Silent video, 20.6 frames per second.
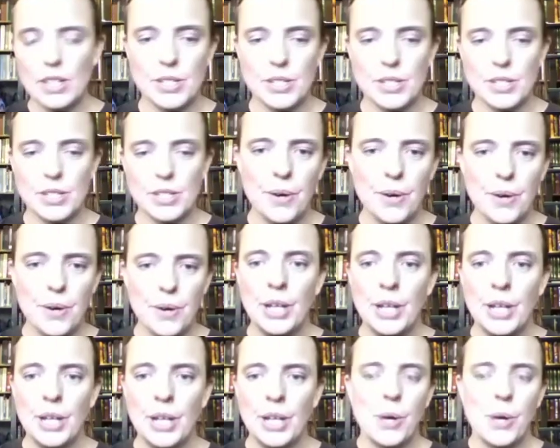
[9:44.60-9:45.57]
So
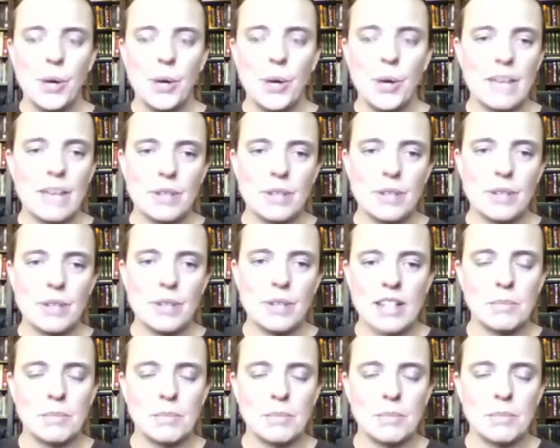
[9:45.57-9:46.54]
whatever
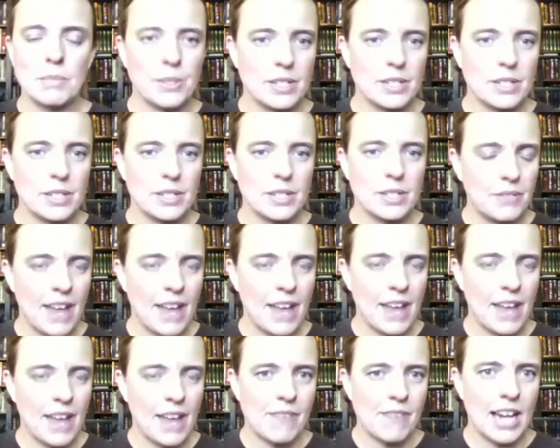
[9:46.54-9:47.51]
awesome resources you
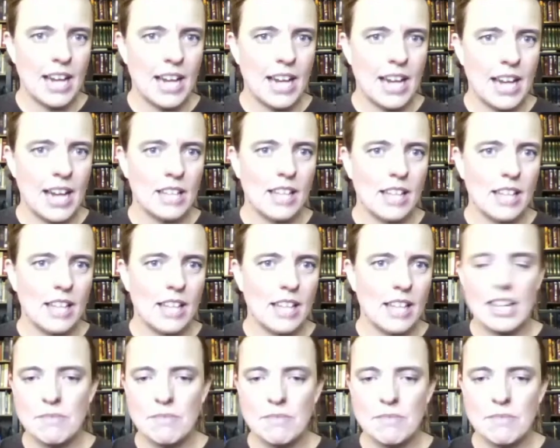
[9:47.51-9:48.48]
find
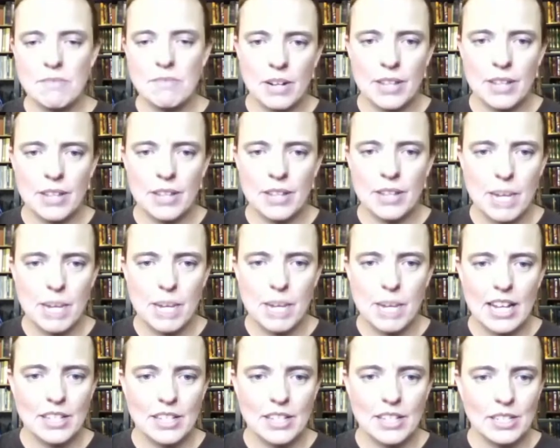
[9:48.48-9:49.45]
online, share with
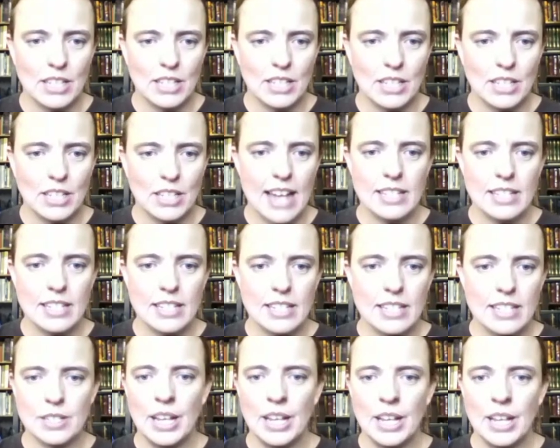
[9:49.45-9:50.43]
everybody else in class.
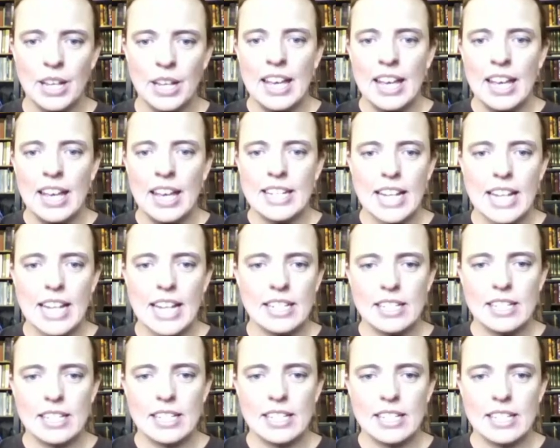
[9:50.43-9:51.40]
Here's
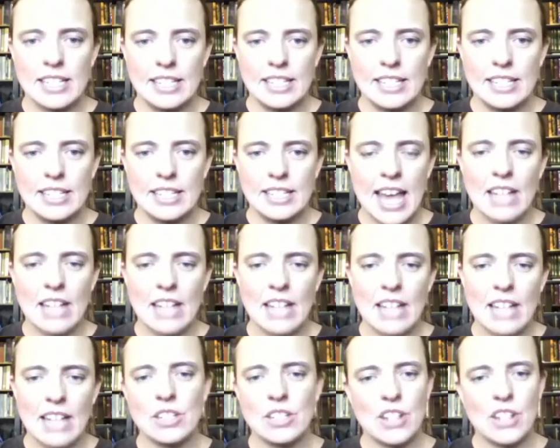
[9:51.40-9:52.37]
Texas
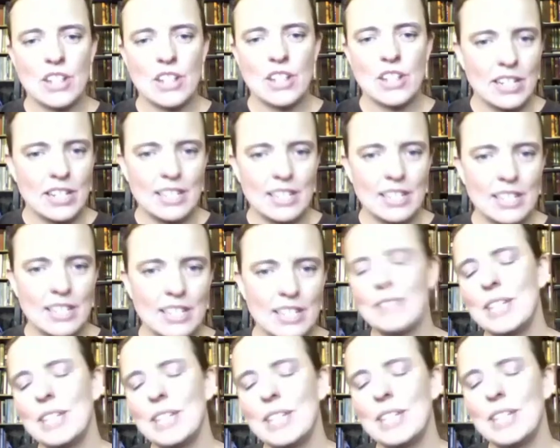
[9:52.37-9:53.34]
Tech started
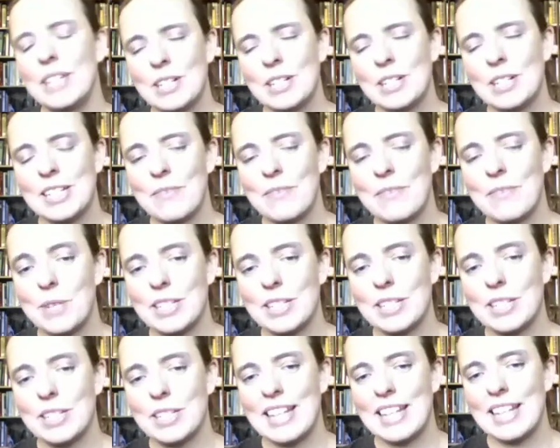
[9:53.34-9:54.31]
a video series.
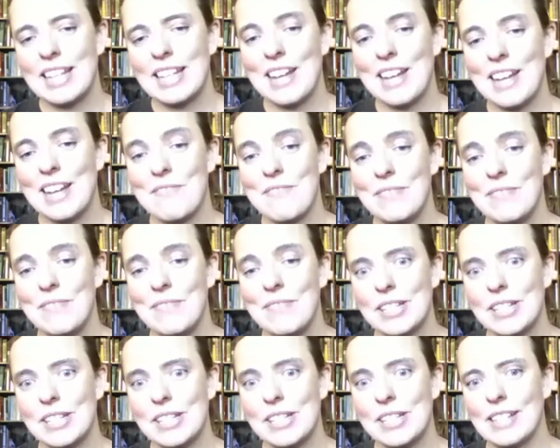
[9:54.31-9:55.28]
Unfortunately, they did not
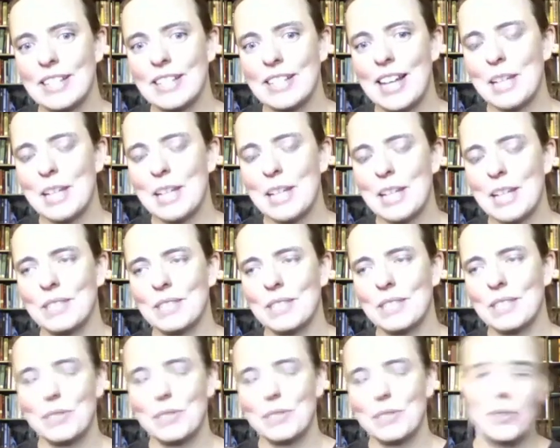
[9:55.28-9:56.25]
finish that class, but the
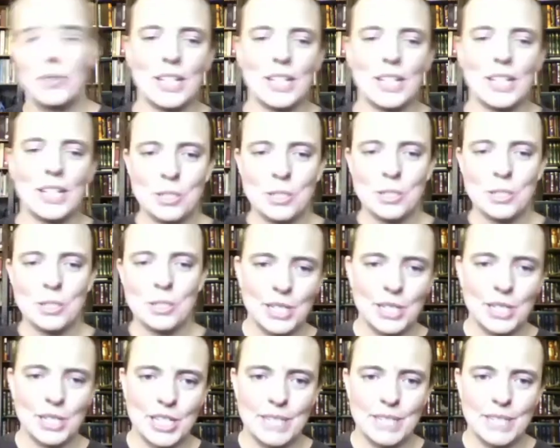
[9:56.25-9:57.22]
first few videos are
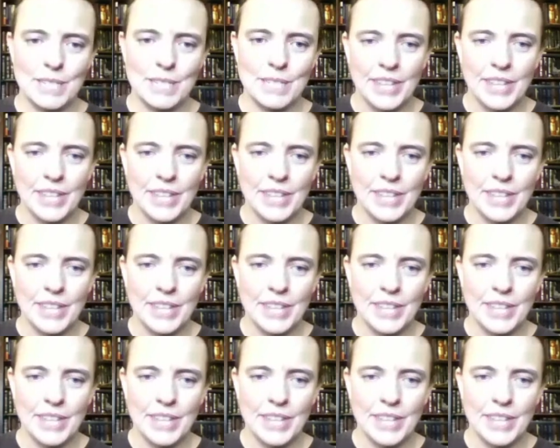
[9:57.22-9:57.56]
pretty good.